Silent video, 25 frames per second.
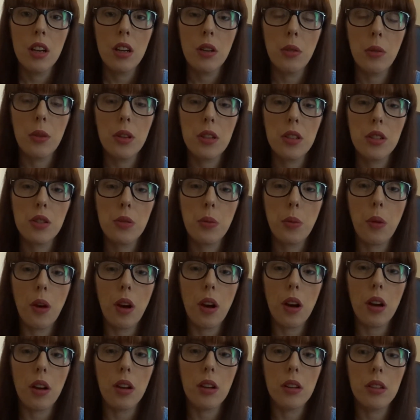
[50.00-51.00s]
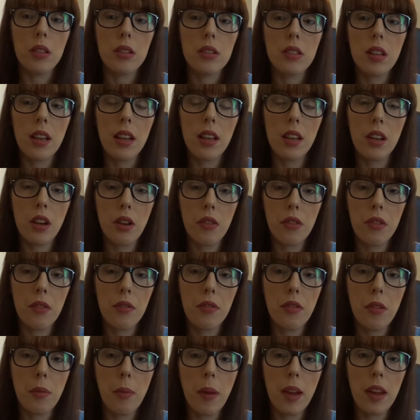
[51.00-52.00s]
which was enough
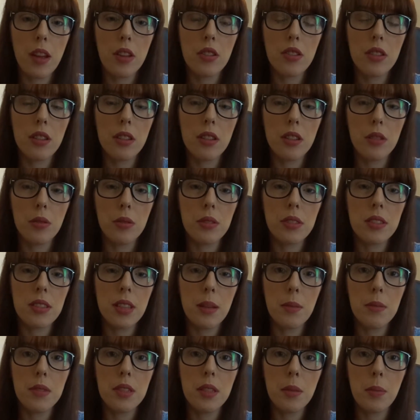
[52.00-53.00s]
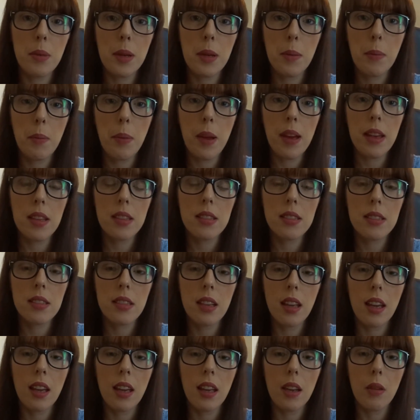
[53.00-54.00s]
information. There seemed to be bits
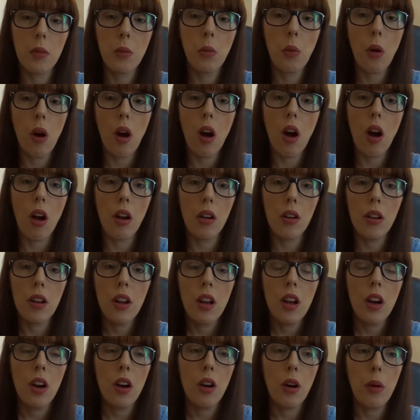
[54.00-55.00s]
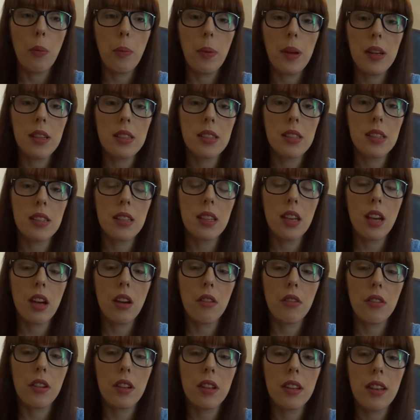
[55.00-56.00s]
in one or bits in the
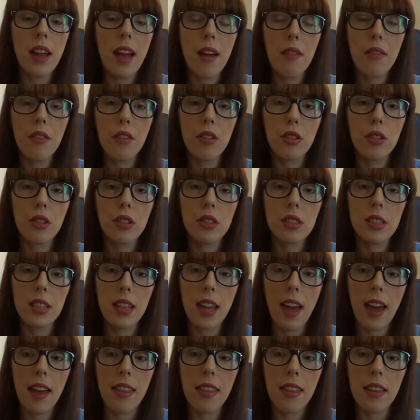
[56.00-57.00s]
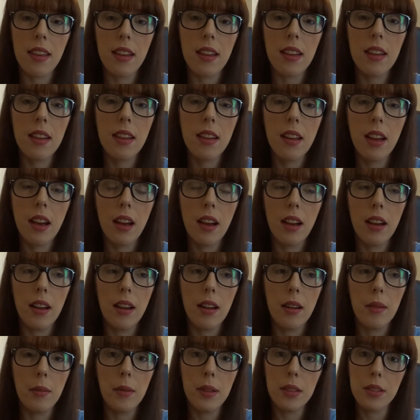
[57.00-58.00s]
other, never all together.
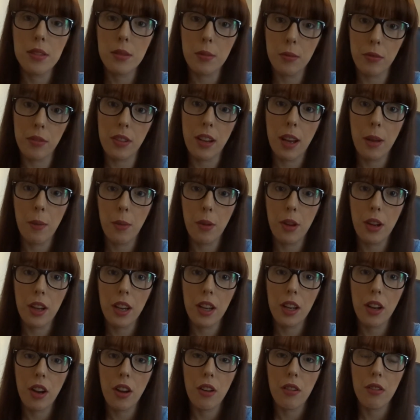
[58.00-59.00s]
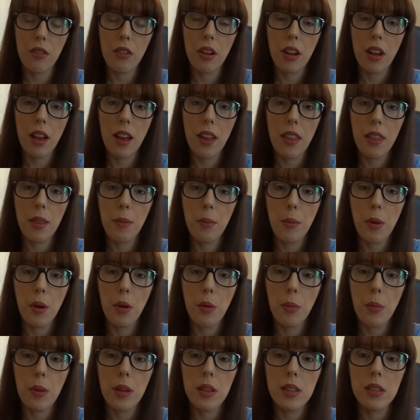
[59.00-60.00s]
It's something I'm working on at the
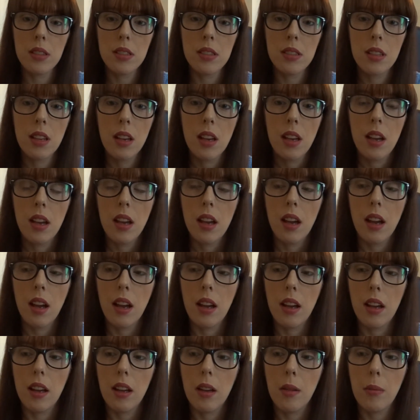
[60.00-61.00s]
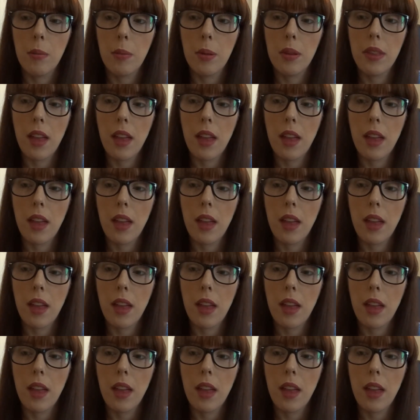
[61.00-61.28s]
moment, but